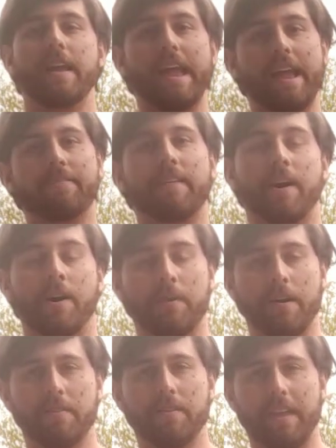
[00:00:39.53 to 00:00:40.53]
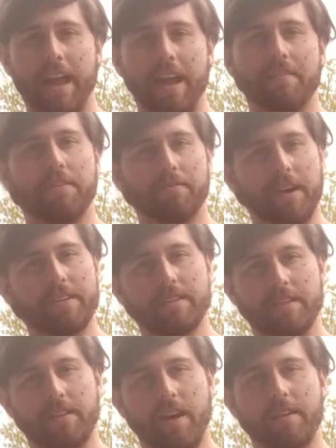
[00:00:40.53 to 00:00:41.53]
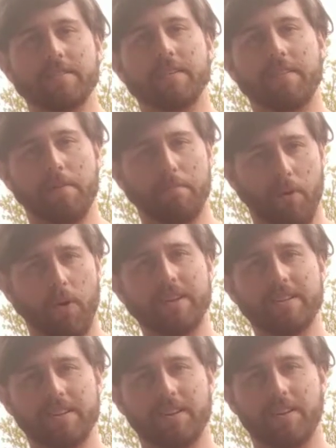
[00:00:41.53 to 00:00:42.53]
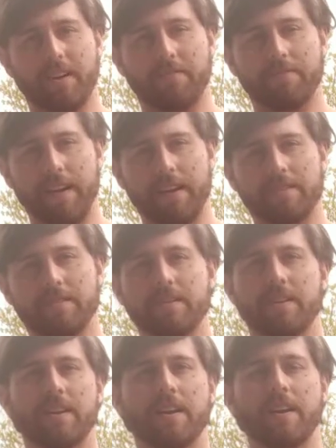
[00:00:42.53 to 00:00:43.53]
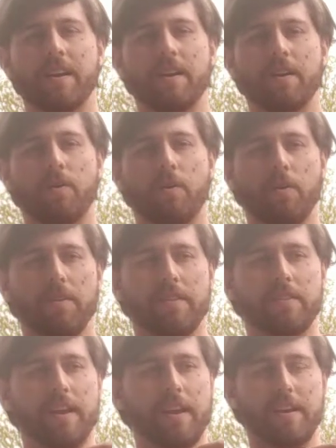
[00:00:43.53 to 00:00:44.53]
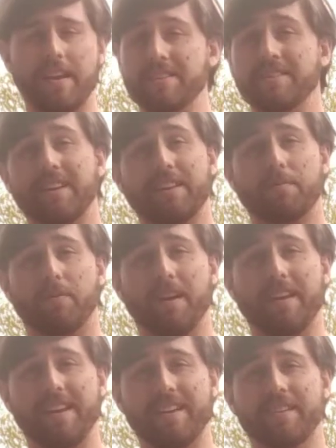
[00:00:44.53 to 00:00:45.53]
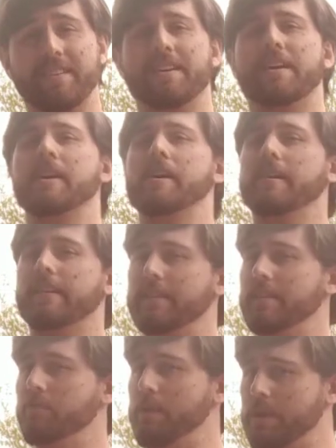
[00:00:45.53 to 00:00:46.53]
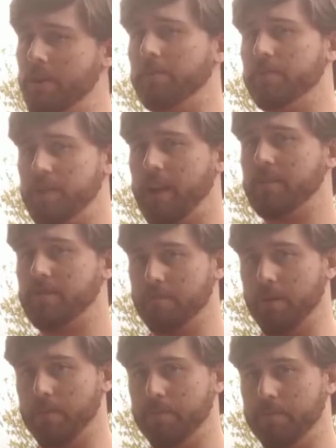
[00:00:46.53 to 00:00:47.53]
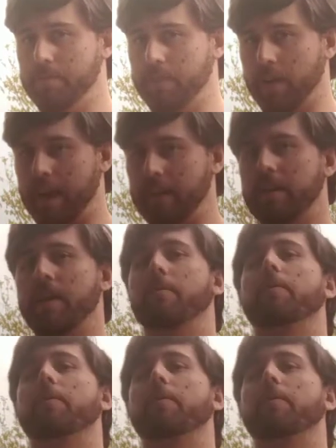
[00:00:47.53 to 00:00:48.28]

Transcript: If, however, they have a threat still on us, the point's still in our face, or they can easily get their point in, we don't change through, right? And